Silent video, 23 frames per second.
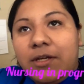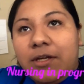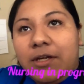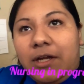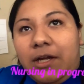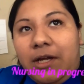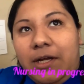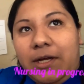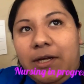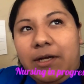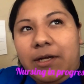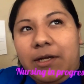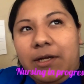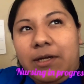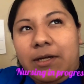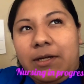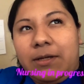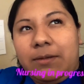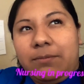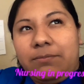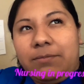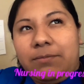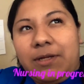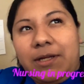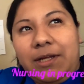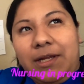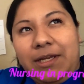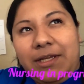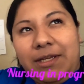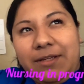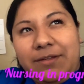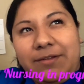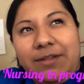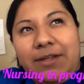
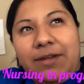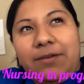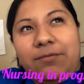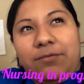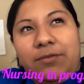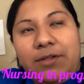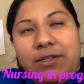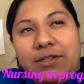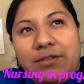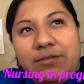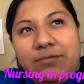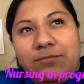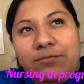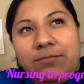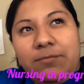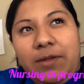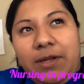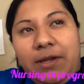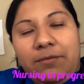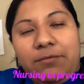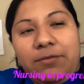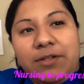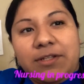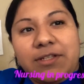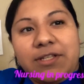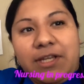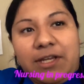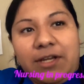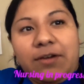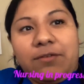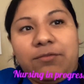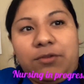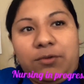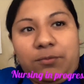I guess every day
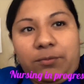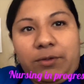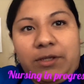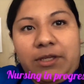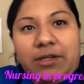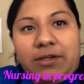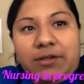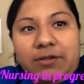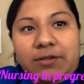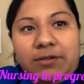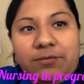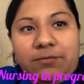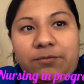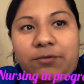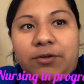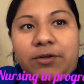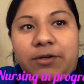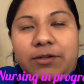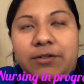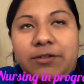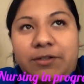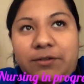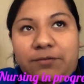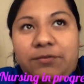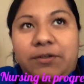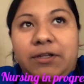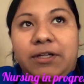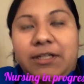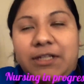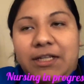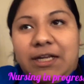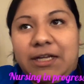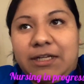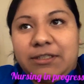of the week for a different
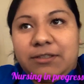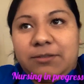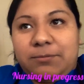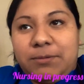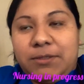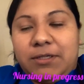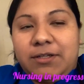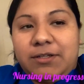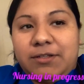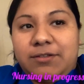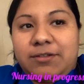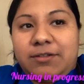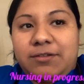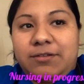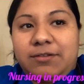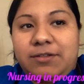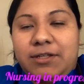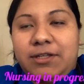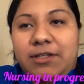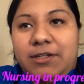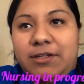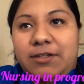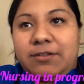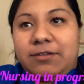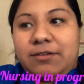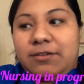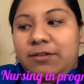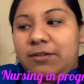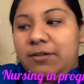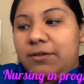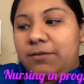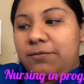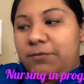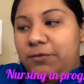class, because since it is
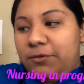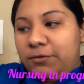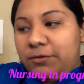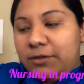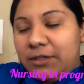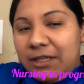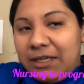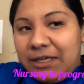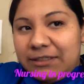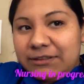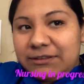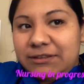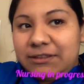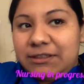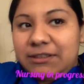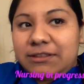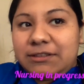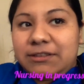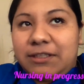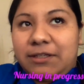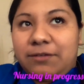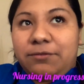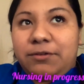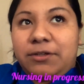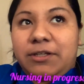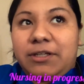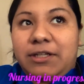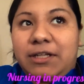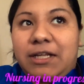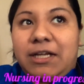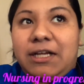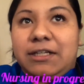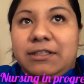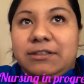a few classes, every
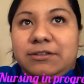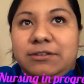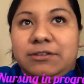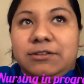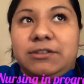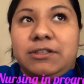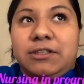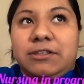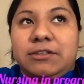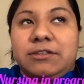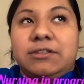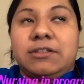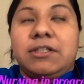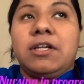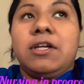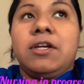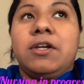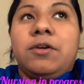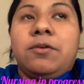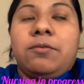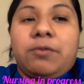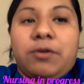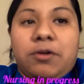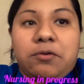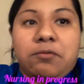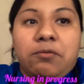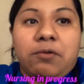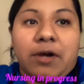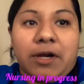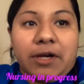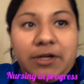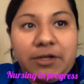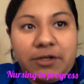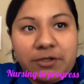class does
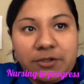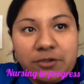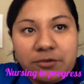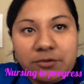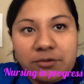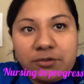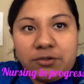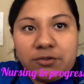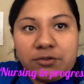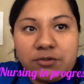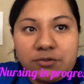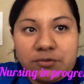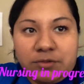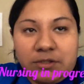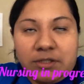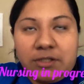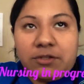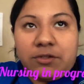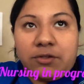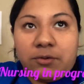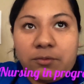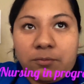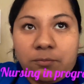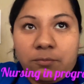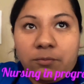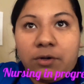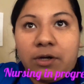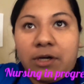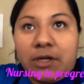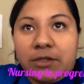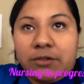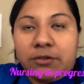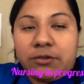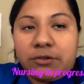require you to do either
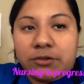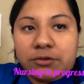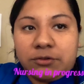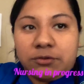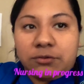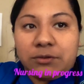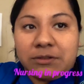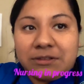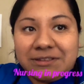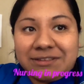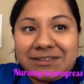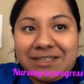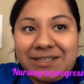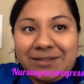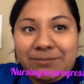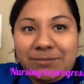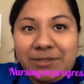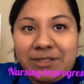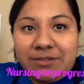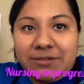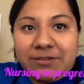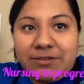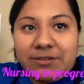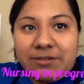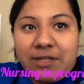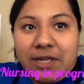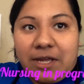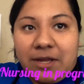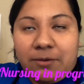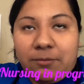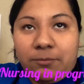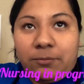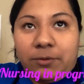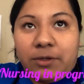1 or 2 assignments
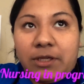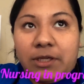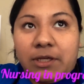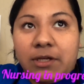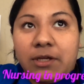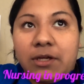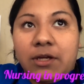that week.